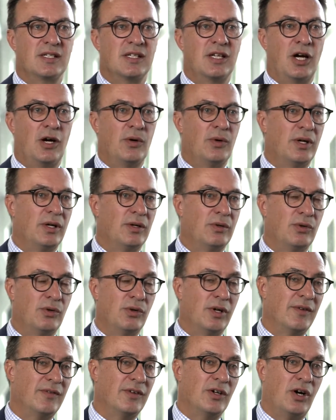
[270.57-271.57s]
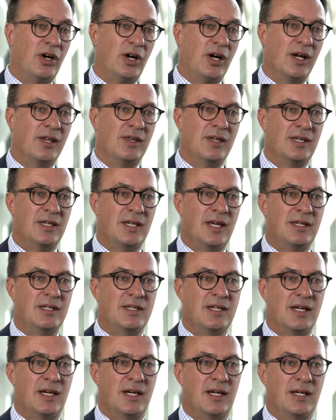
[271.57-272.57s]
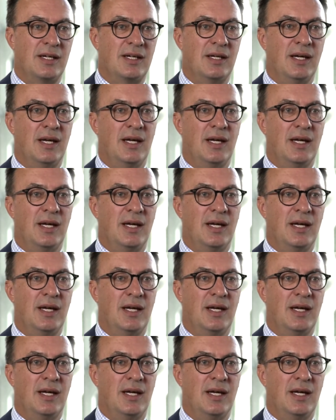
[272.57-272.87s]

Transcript: lower or even higher than the NTA,